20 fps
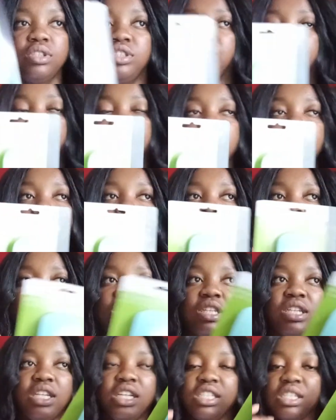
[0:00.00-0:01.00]
For some
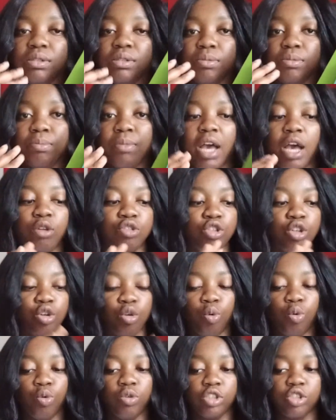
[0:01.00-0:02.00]
reason, this mouse, the
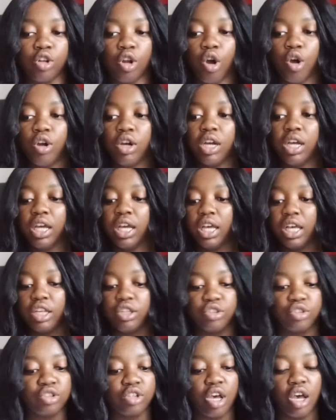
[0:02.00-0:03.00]
cord is long,
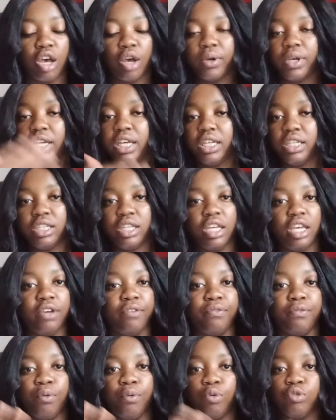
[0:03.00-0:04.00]
so
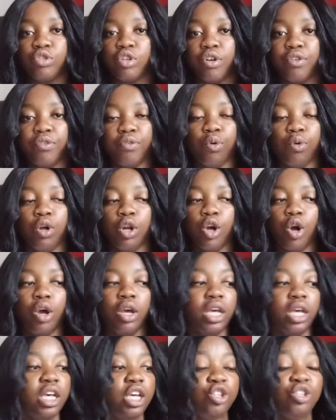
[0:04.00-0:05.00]
it falls on the floor a
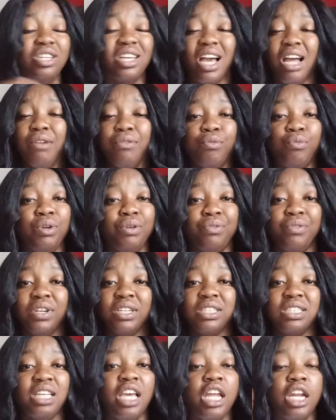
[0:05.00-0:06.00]
lot. You can
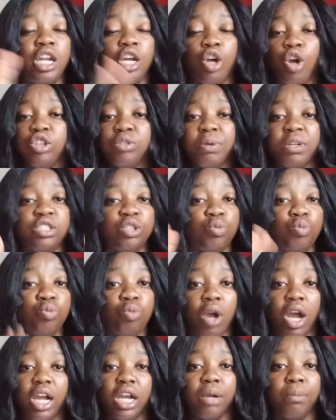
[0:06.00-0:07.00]
refix it and it goes back to
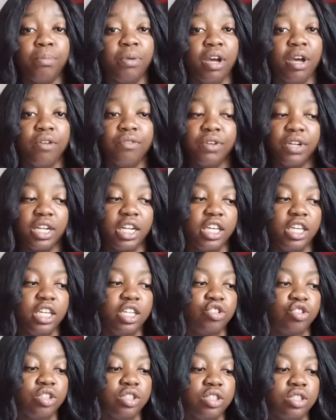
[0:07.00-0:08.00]
working perfectly.
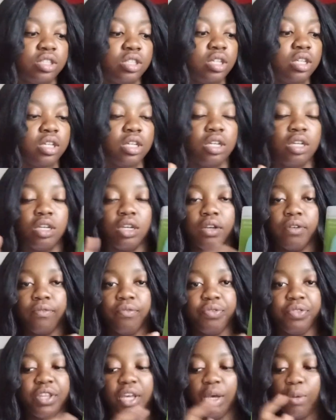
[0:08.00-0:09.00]
It's just,
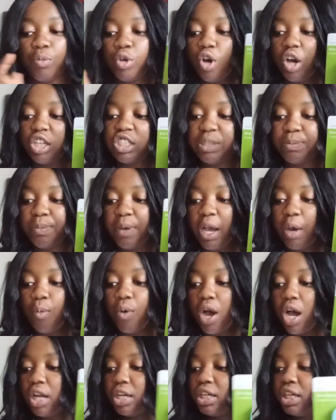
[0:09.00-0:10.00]
we got a spare
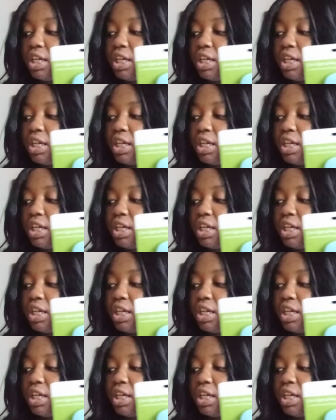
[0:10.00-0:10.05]
one